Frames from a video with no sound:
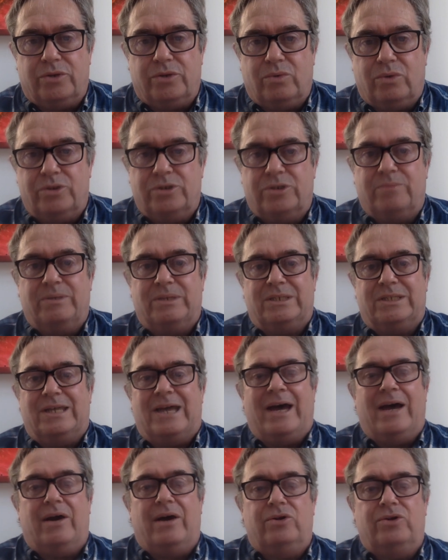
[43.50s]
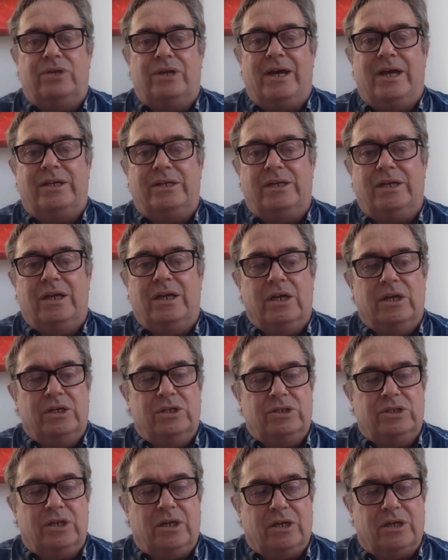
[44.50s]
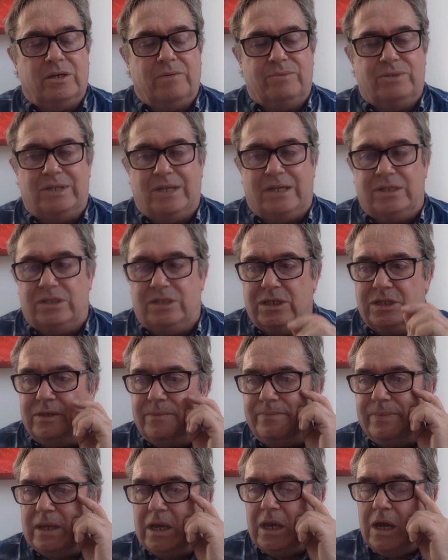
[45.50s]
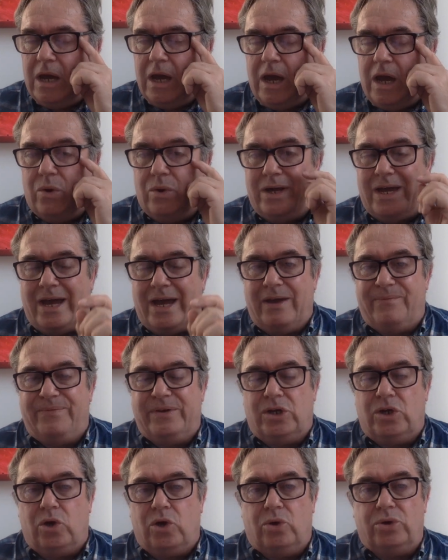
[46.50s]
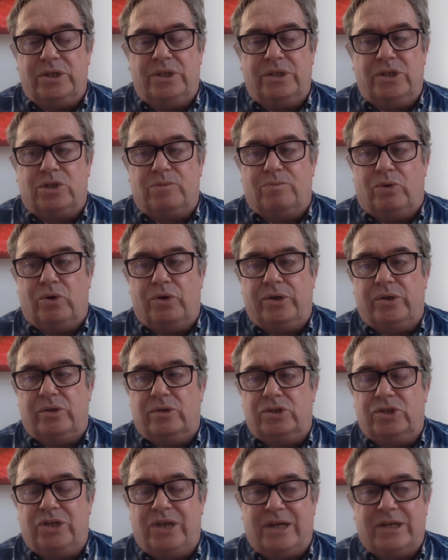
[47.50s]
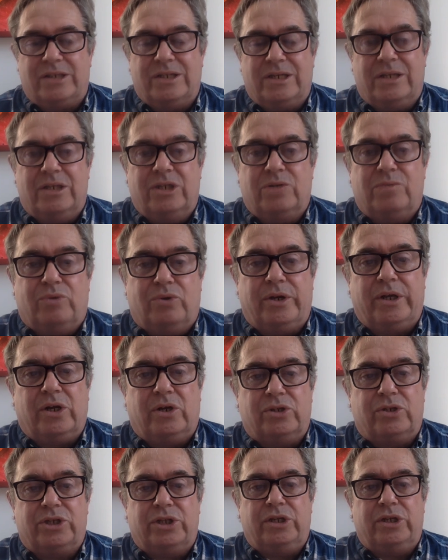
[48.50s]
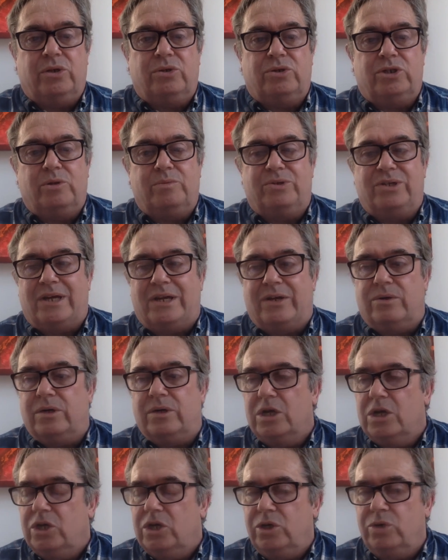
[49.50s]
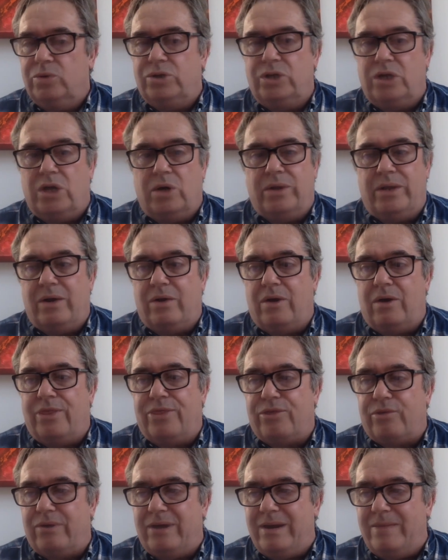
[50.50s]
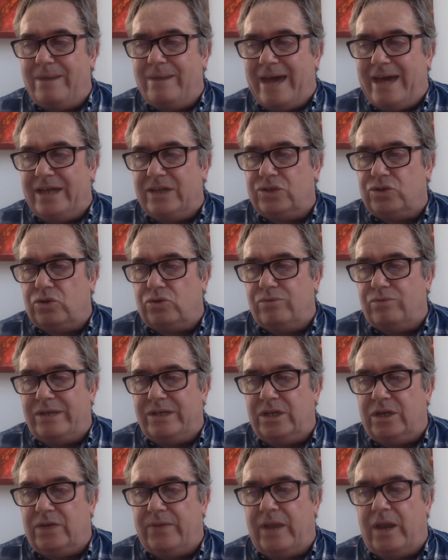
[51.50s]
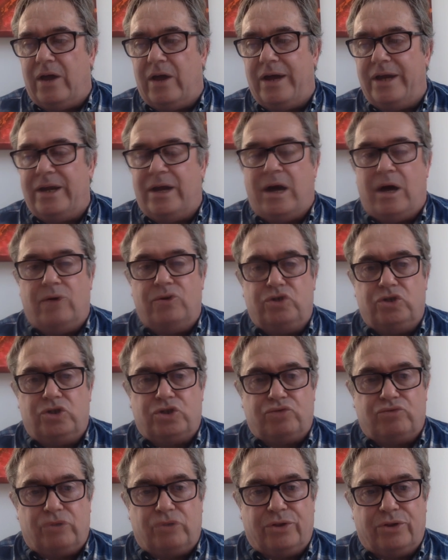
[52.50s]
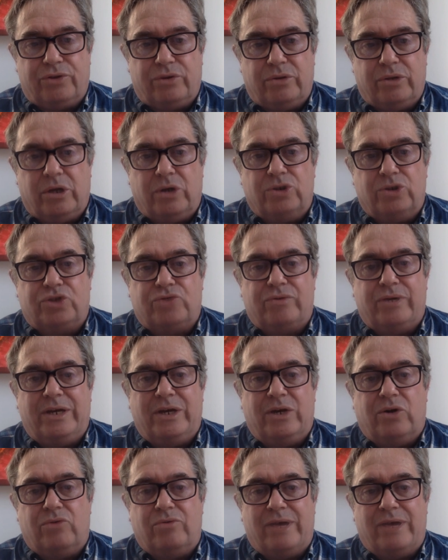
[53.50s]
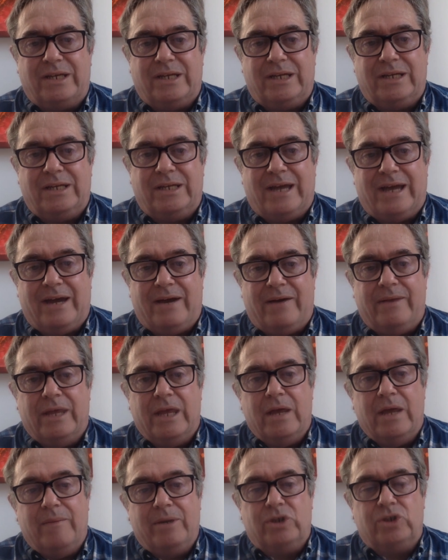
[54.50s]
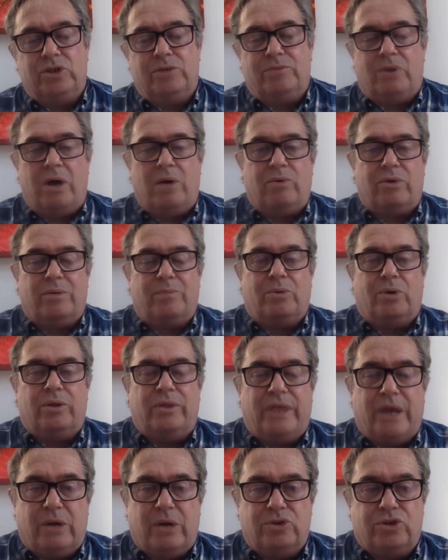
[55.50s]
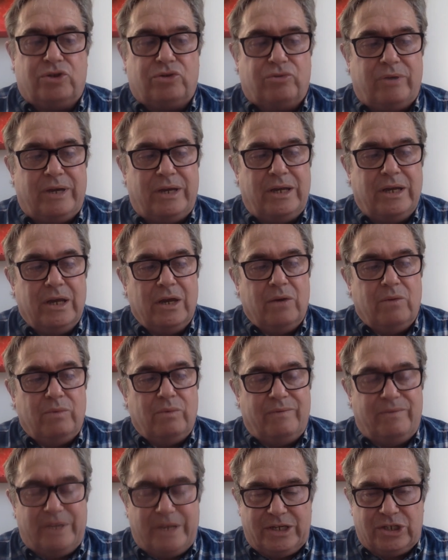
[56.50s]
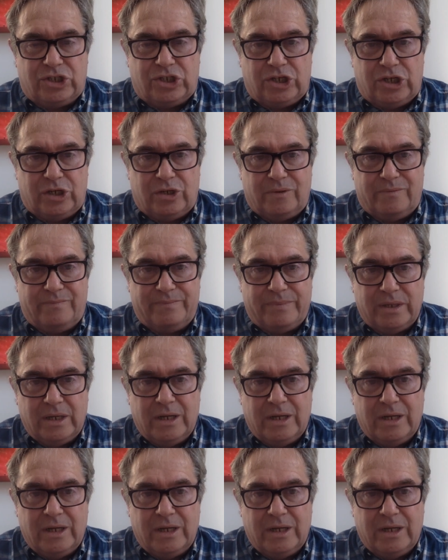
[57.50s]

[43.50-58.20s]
want to miss that under any circumstances. Okay, if you called in this morning or checked in this morning onto the YouTube channel, you would know there are three bets already on the line. I'll just run through those three already now, because you might want to put those three with these two.